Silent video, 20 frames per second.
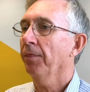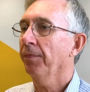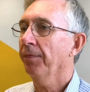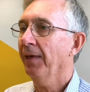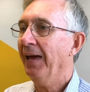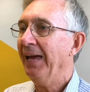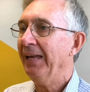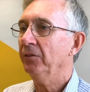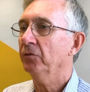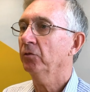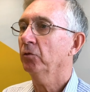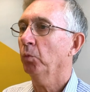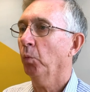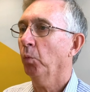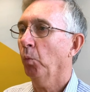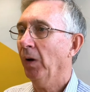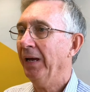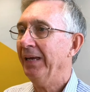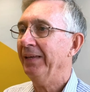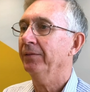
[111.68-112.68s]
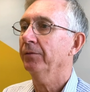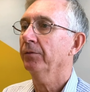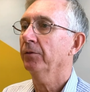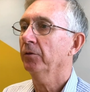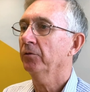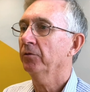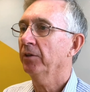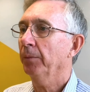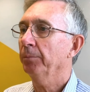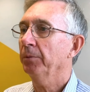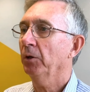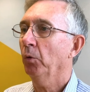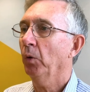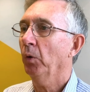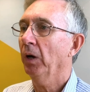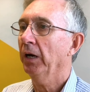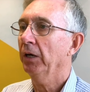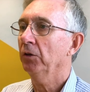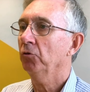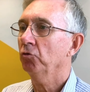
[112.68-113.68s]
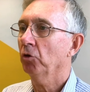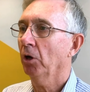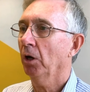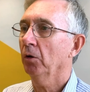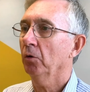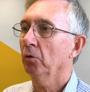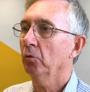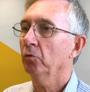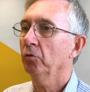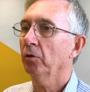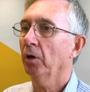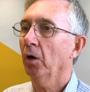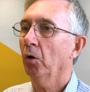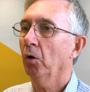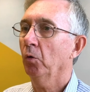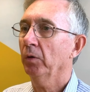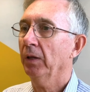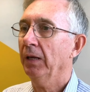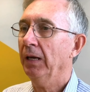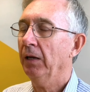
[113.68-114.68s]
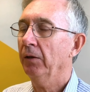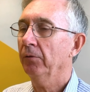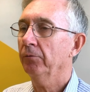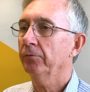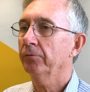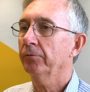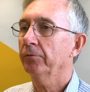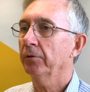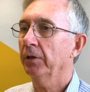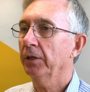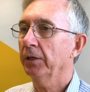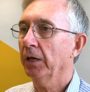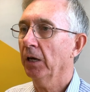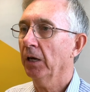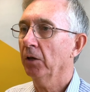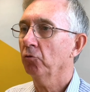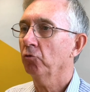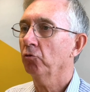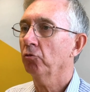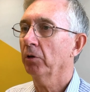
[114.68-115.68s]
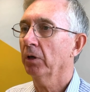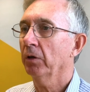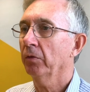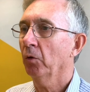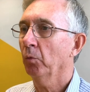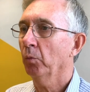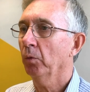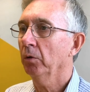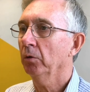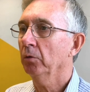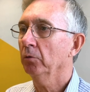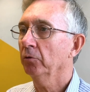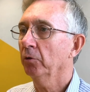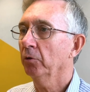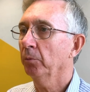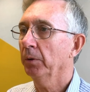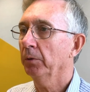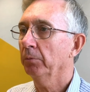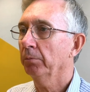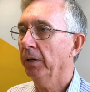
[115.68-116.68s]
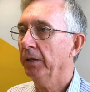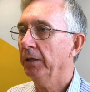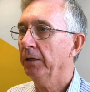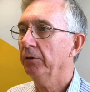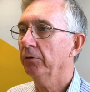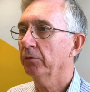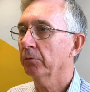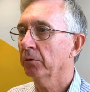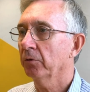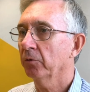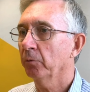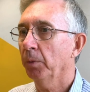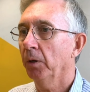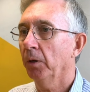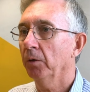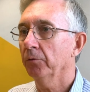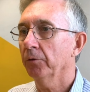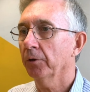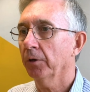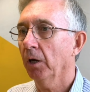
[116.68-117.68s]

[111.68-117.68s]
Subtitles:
That's when the WHO told every country in the world to be ready to respond to